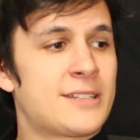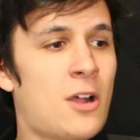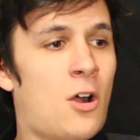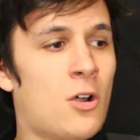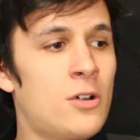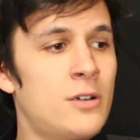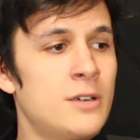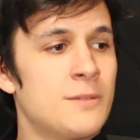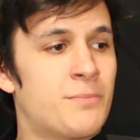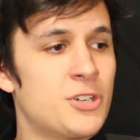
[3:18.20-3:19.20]

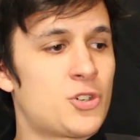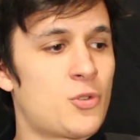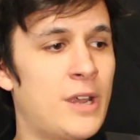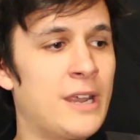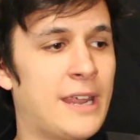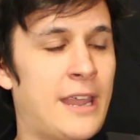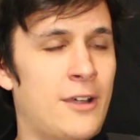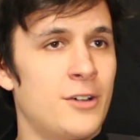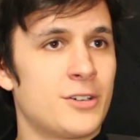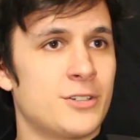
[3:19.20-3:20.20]
hard portraying a
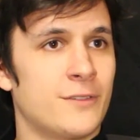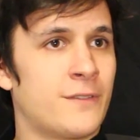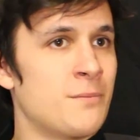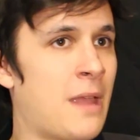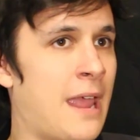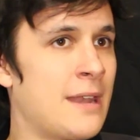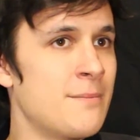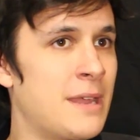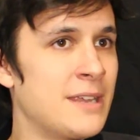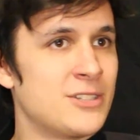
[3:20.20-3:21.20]
character from
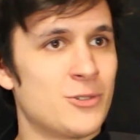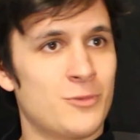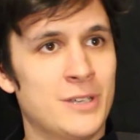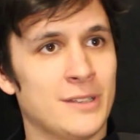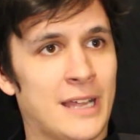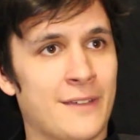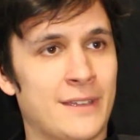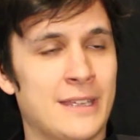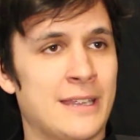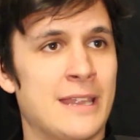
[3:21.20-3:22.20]
animated to real life.
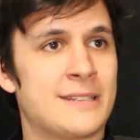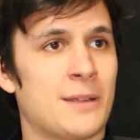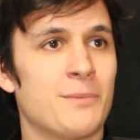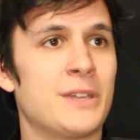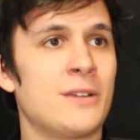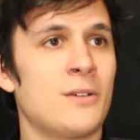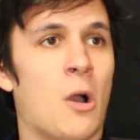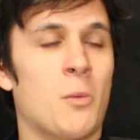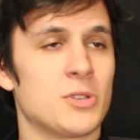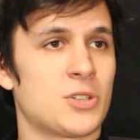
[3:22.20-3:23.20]
It's something
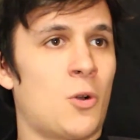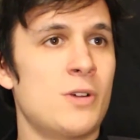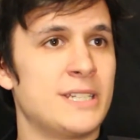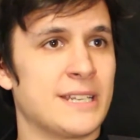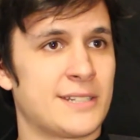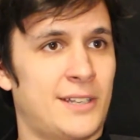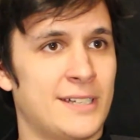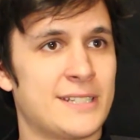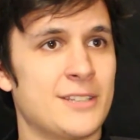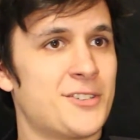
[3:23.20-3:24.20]
almost always gets
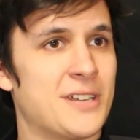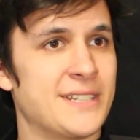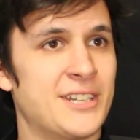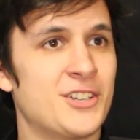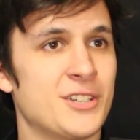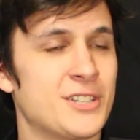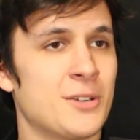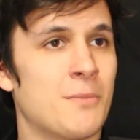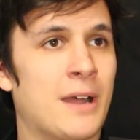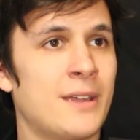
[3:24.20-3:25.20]
lost in the transition.
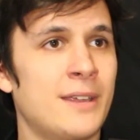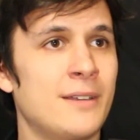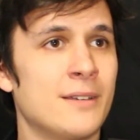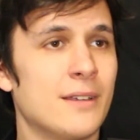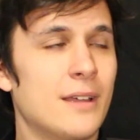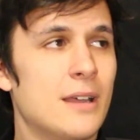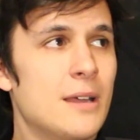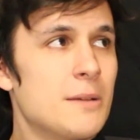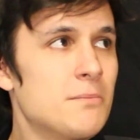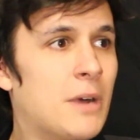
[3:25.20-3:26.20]
So
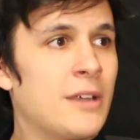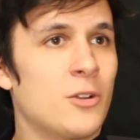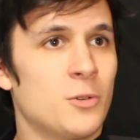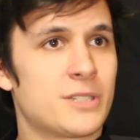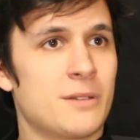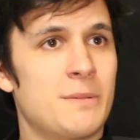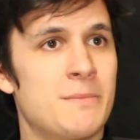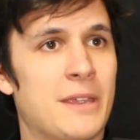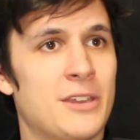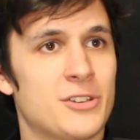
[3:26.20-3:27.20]
my goal is going to be
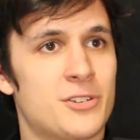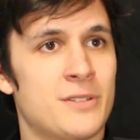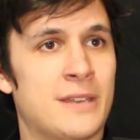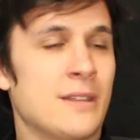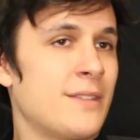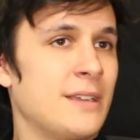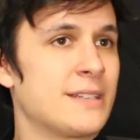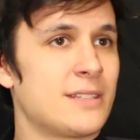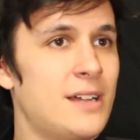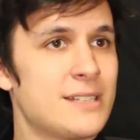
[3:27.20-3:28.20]
making sure that nothing
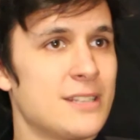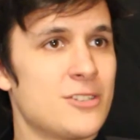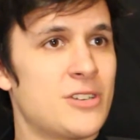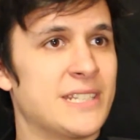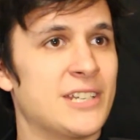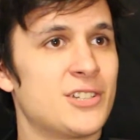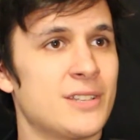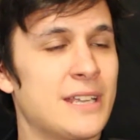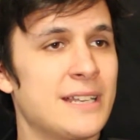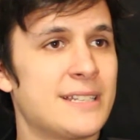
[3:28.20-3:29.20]
gets lost in the transition,
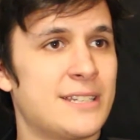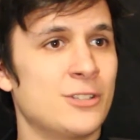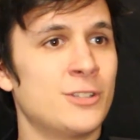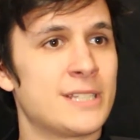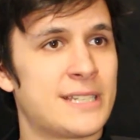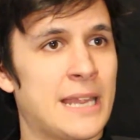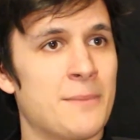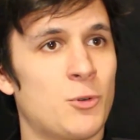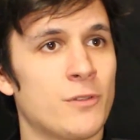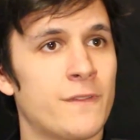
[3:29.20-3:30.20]
that it's still the
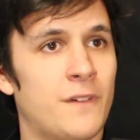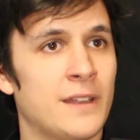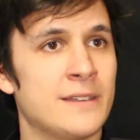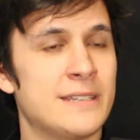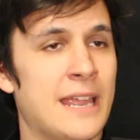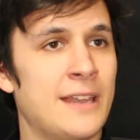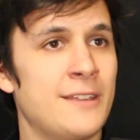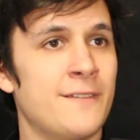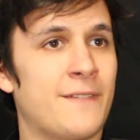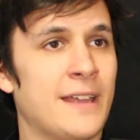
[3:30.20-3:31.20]
same old fun
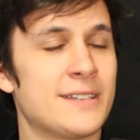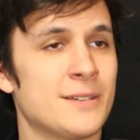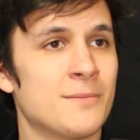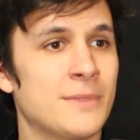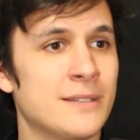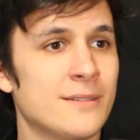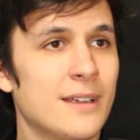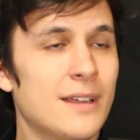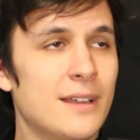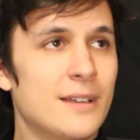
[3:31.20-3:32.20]
Danny Phantom and
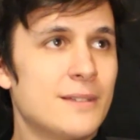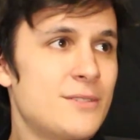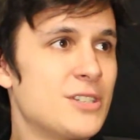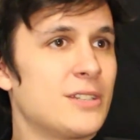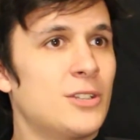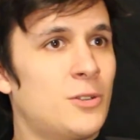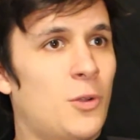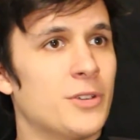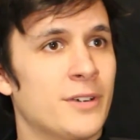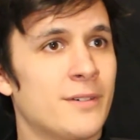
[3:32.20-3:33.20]
just a little
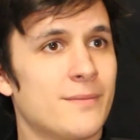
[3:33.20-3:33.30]
older.